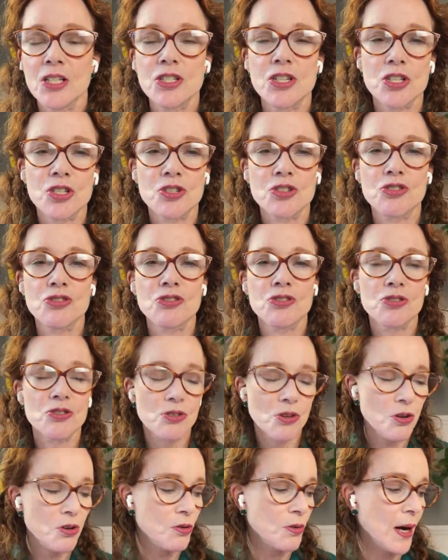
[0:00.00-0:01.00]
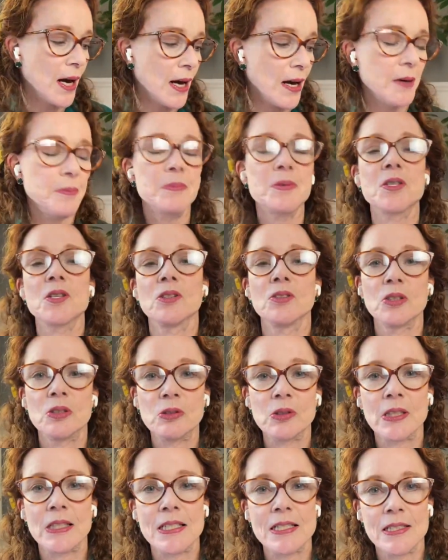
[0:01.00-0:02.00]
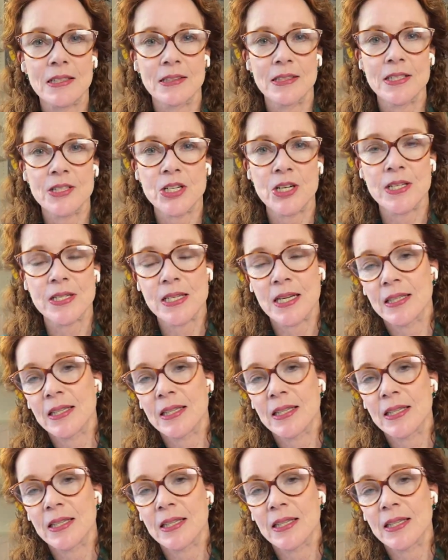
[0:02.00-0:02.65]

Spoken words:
just so absolutely delicious.